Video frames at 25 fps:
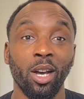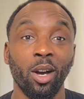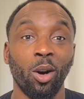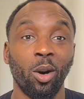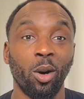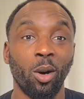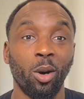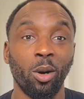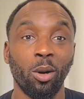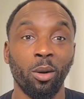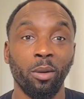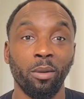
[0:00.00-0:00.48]

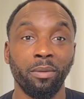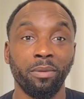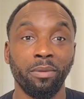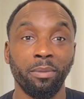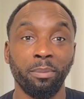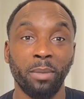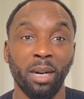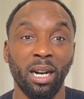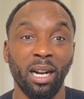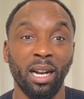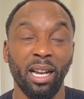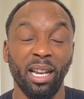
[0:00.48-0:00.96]
of
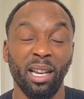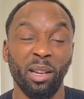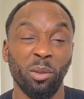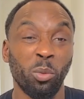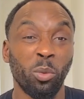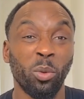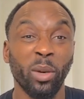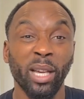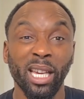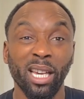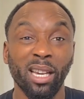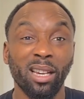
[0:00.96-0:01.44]
my
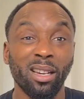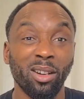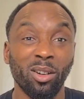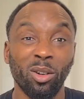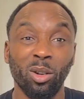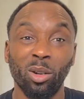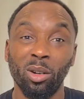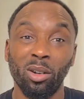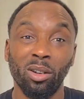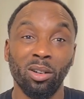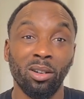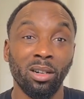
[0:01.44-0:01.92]
week
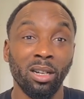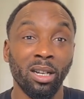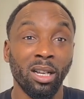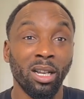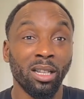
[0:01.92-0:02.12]
or